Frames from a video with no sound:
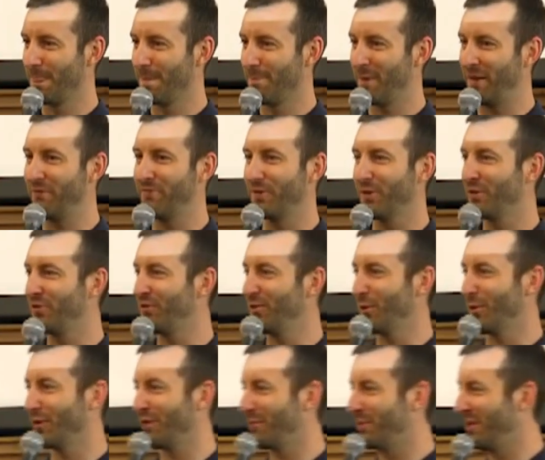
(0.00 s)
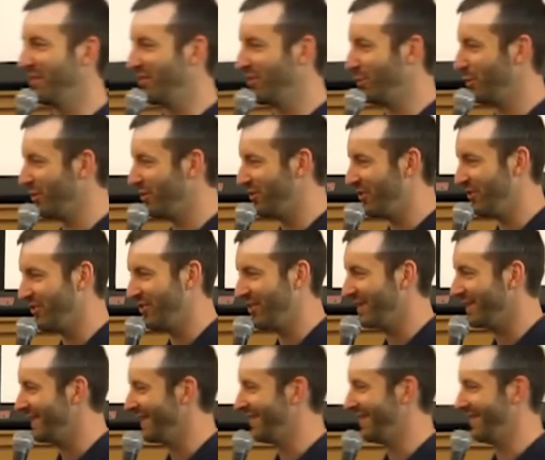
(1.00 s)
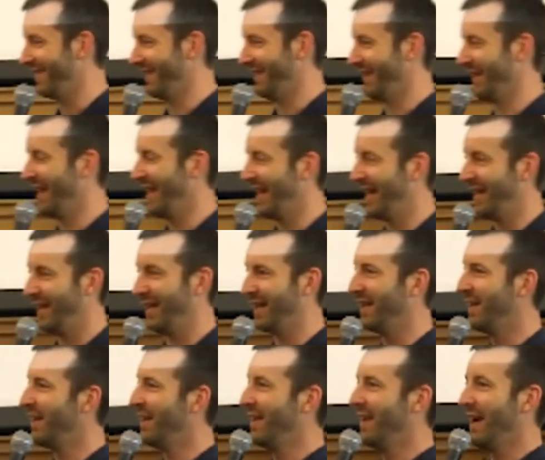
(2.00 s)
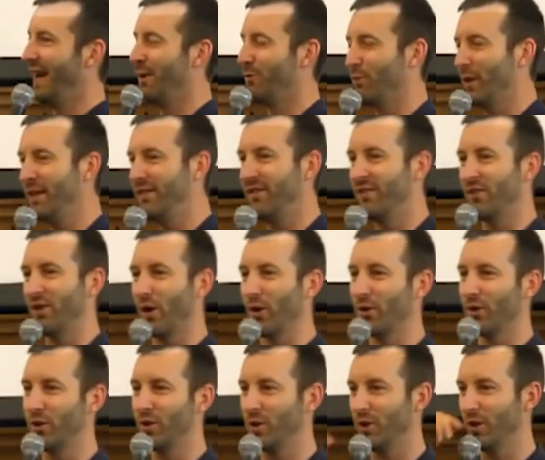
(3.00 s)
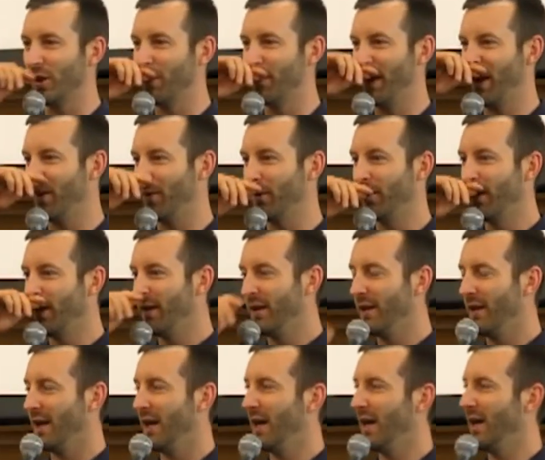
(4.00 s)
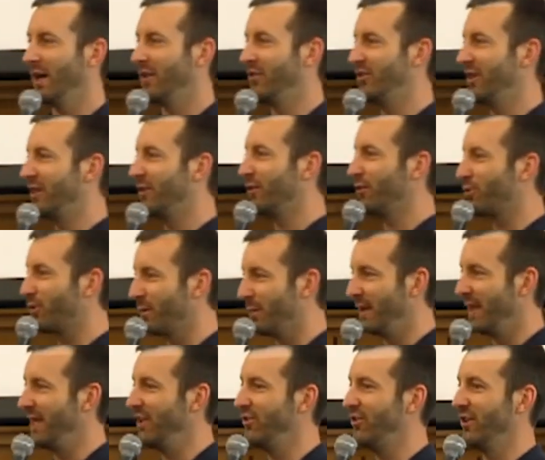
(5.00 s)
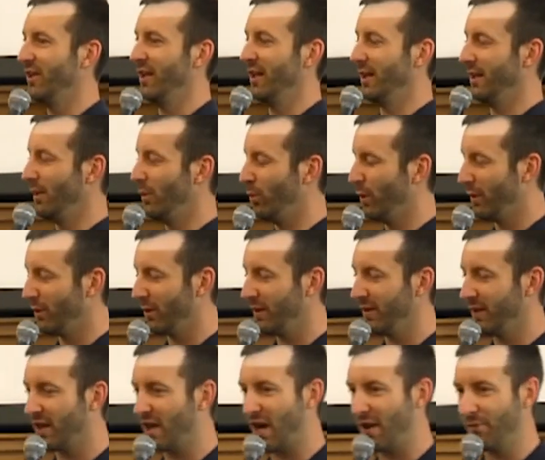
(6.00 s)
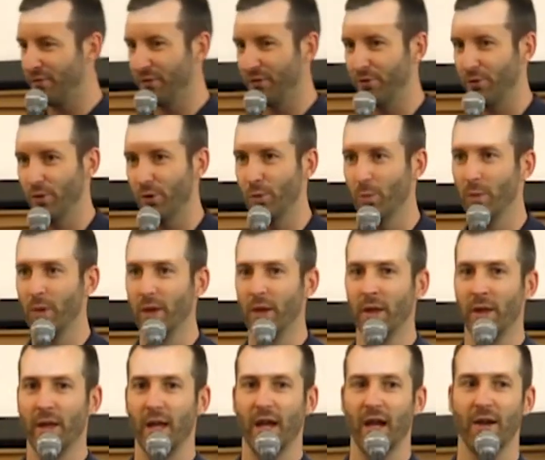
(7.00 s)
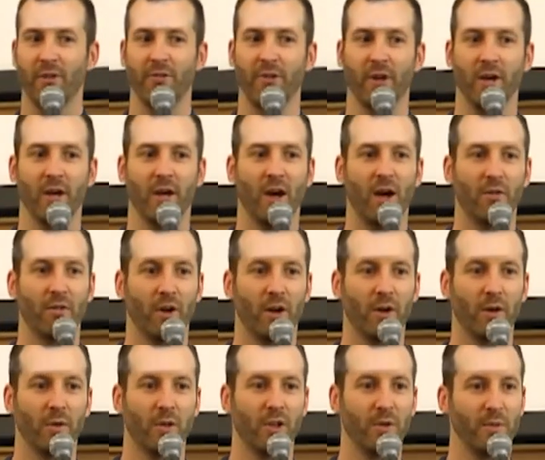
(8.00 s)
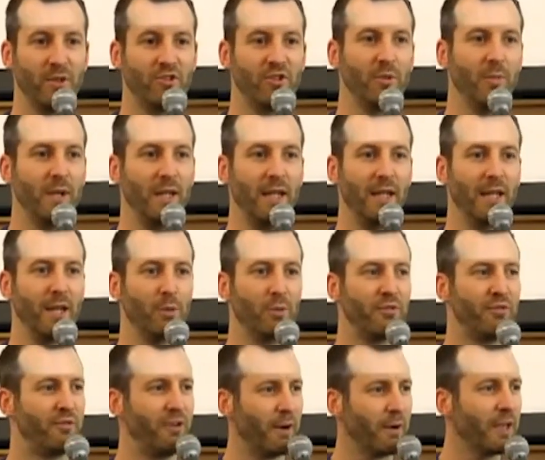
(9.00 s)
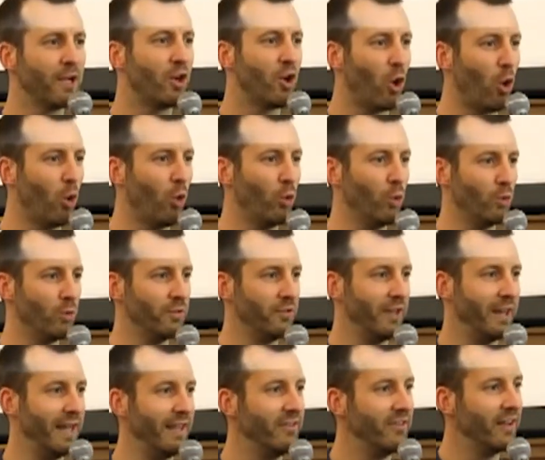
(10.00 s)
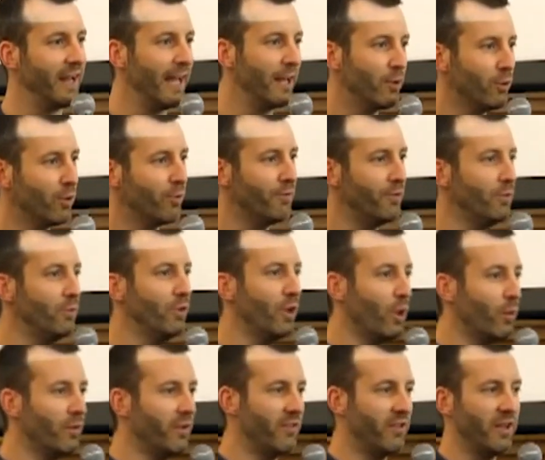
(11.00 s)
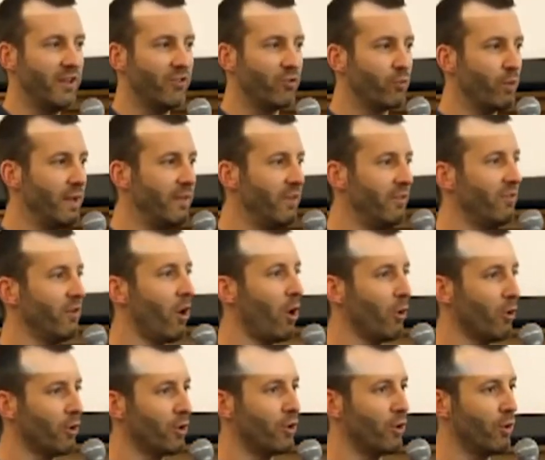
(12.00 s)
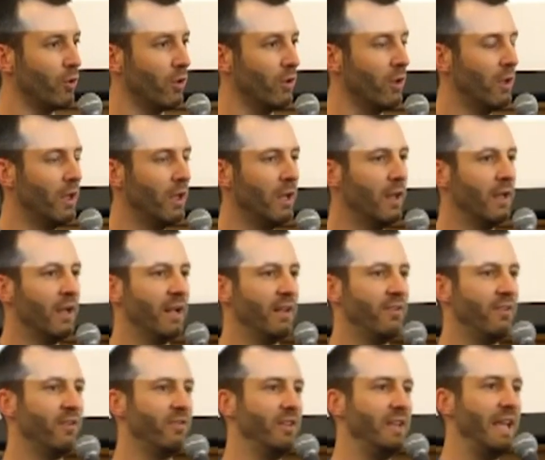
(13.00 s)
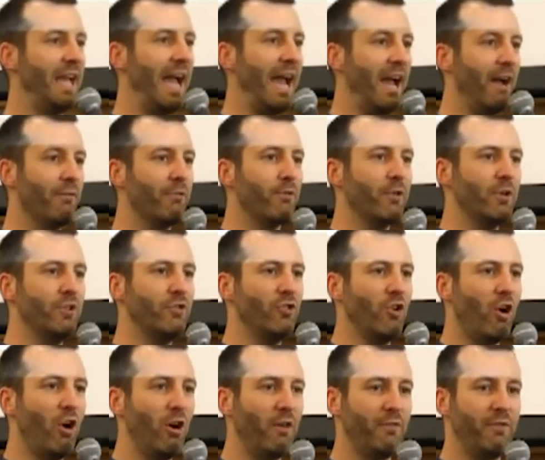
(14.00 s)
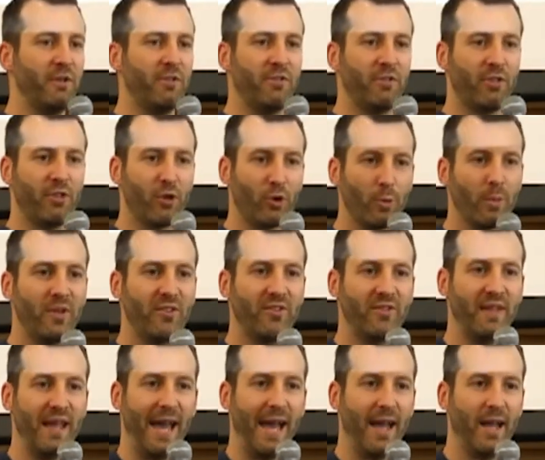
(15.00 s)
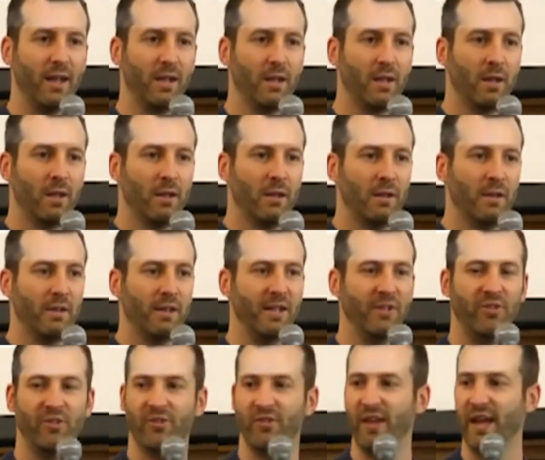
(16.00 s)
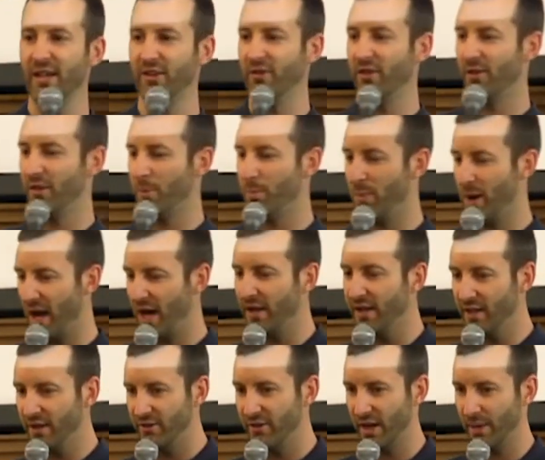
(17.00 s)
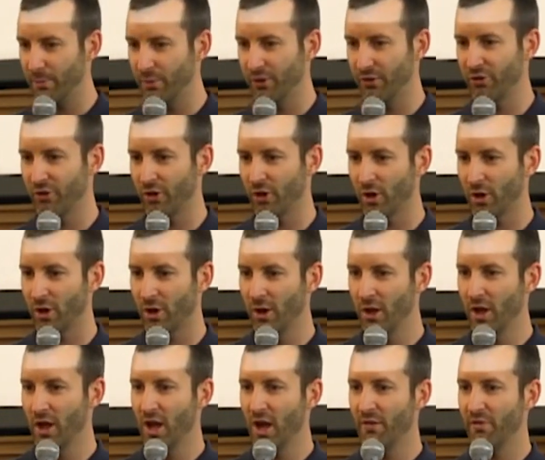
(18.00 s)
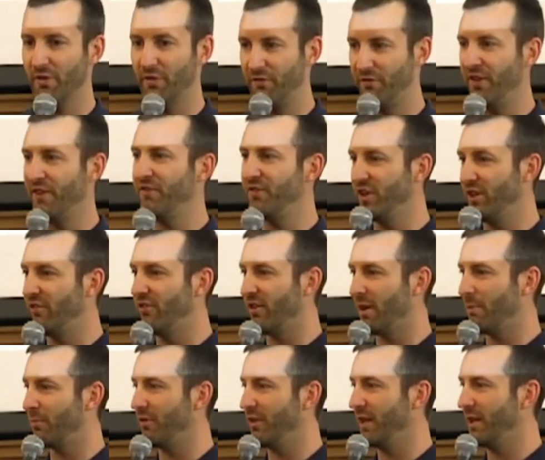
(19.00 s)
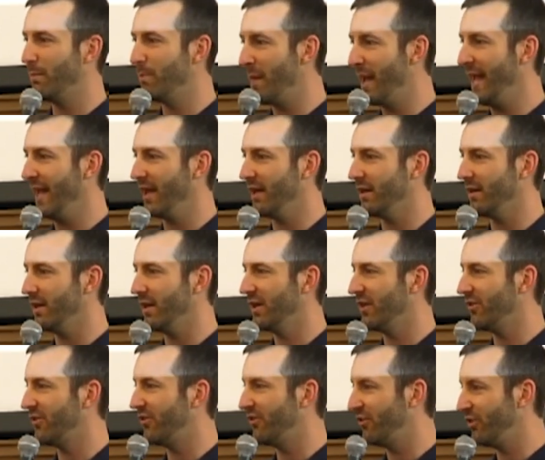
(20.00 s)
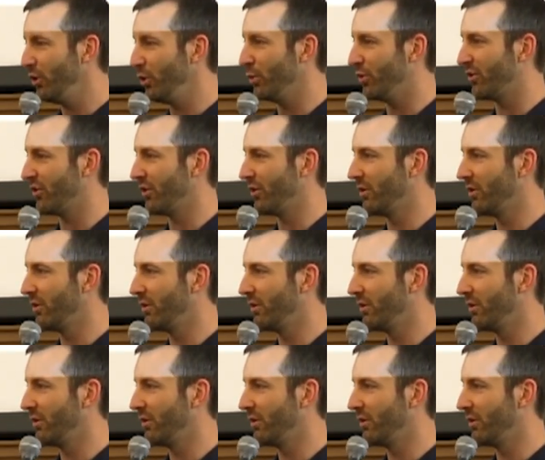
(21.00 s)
My first order of business was just to listen, and I'd read this article about gender discrimination, and we were in the conference room of our commission meeting, and it was very cold, and I said, I don't know if you know this, I just read this article. It says the average office thermostat is set to the body temperature of a 50-something man in a suit.